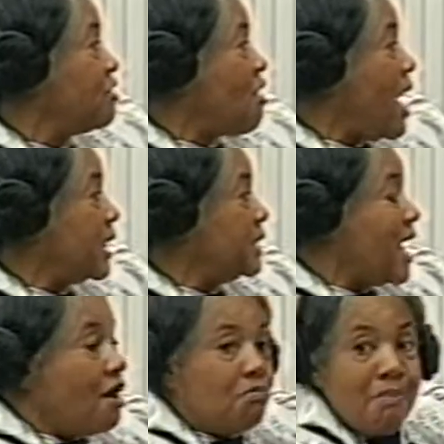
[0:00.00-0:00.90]
the
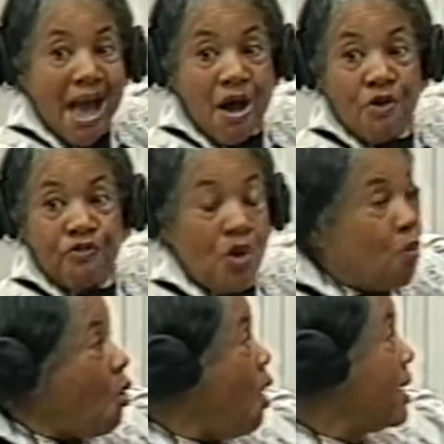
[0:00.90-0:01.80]
crocodile mouth for
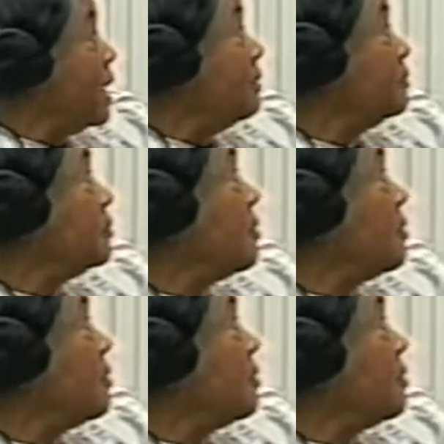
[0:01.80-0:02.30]
water,